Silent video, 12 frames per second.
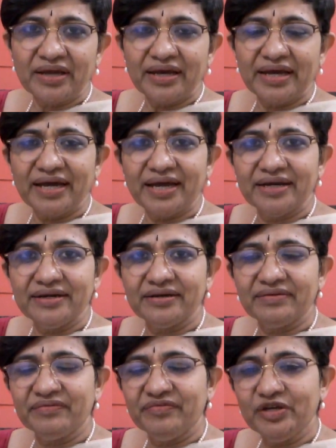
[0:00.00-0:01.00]
And
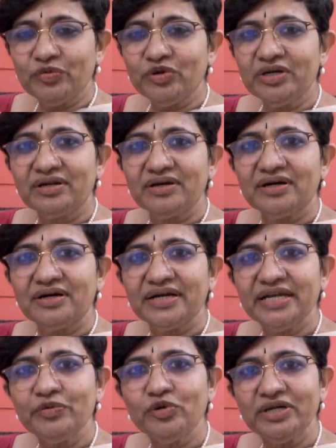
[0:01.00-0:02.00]
he
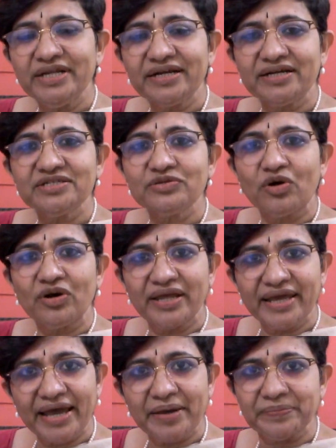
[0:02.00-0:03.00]
would take us on
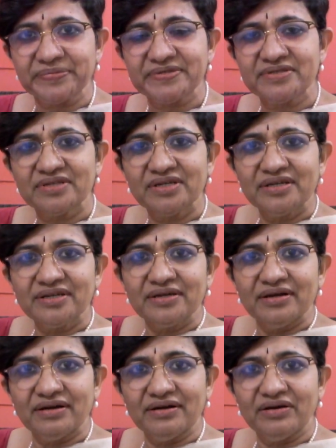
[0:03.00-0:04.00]
camps.
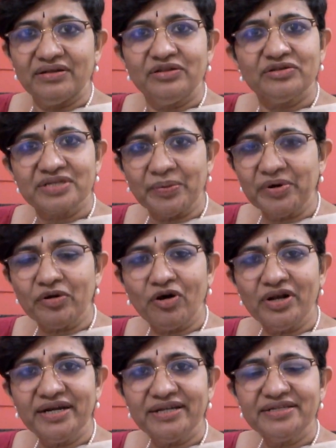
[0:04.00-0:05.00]
In the summer
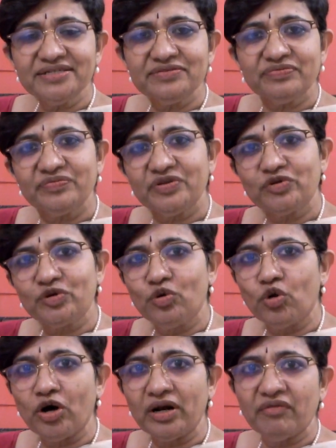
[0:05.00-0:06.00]
holidays, we would
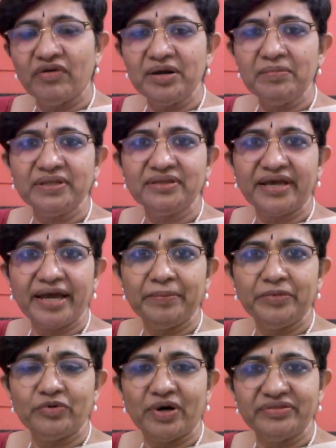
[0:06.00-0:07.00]
go on a 1-month
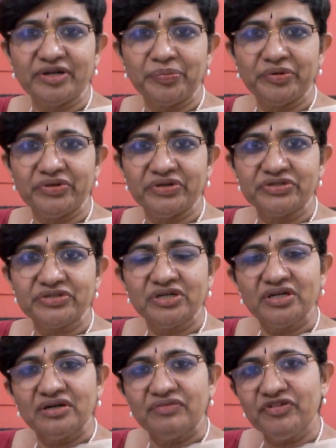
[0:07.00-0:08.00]
camp to Andhra Pradesh,
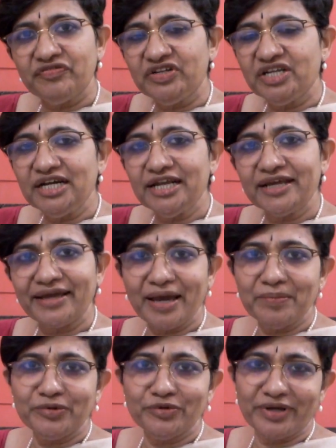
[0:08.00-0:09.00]
15-day
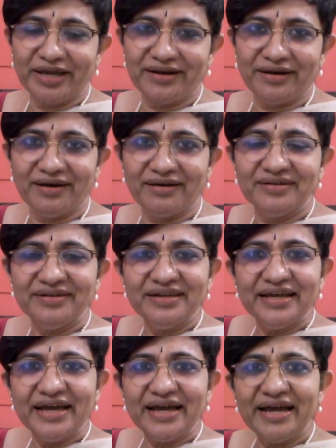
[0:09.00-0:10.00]
camp to Kerala,
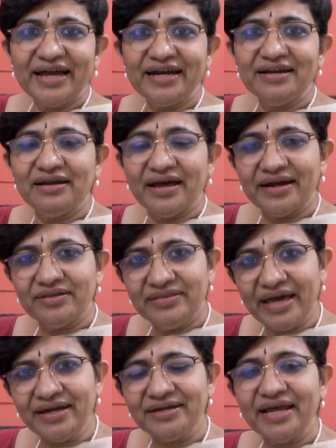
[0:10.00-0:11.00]
and at
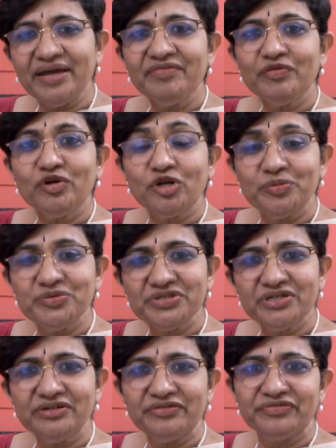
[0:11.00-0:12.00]
that time we would
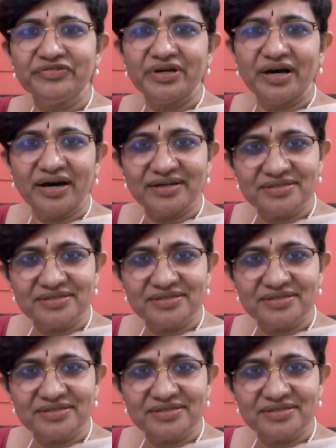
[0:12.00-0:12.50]
observe our